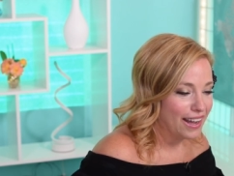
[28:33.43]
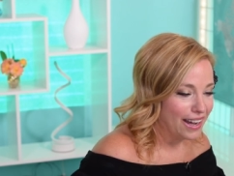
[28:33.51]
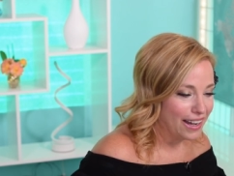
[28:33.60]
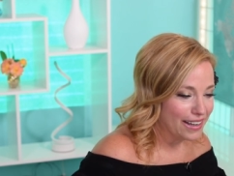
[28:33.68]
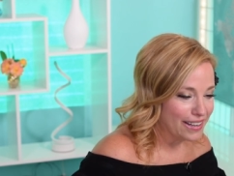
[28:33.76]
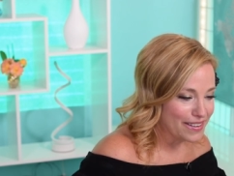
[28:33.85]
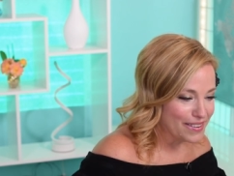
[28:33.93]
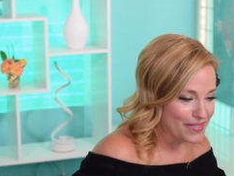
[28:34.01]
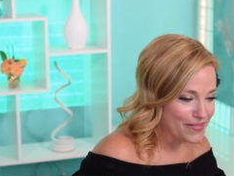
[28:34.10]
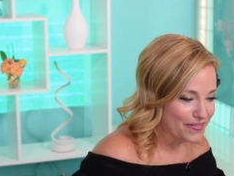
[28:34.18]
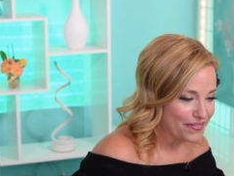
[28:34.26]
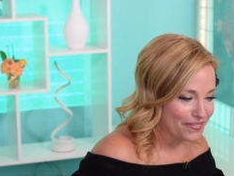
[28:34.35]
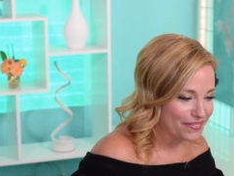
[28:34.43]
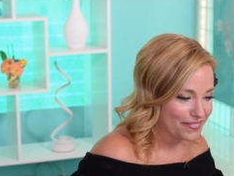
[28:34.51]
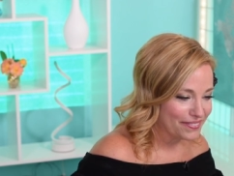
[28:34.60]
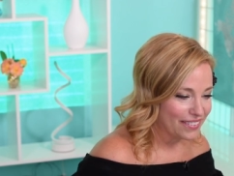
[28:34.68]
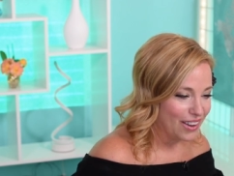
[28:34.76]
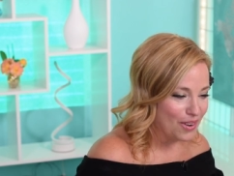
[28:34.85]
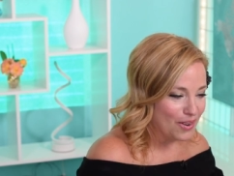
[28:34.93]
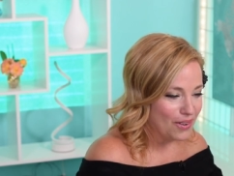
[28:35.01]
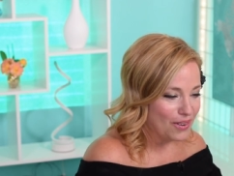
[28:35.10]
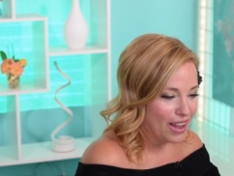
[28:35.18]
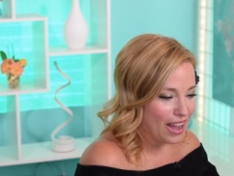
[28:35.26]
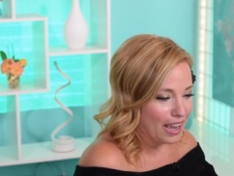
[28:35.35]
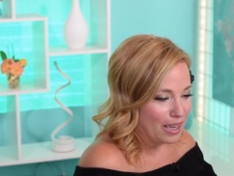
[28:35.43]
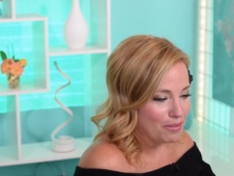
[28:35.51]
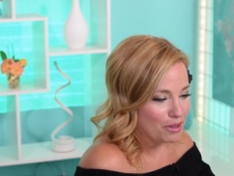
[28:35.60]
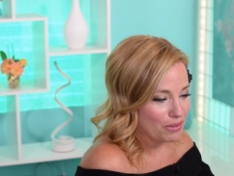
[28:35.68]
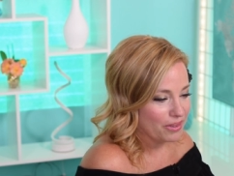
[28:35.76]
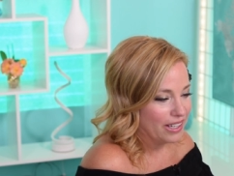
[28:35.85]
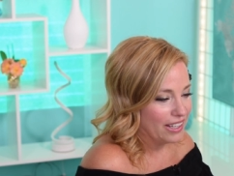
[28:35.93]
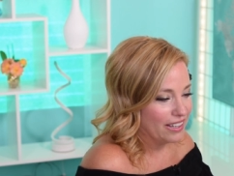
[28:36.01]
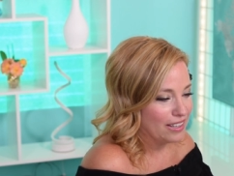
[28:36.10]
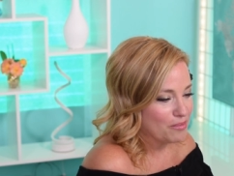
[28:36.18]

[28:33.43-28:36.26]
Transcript: Um, Oh, hi, Maria.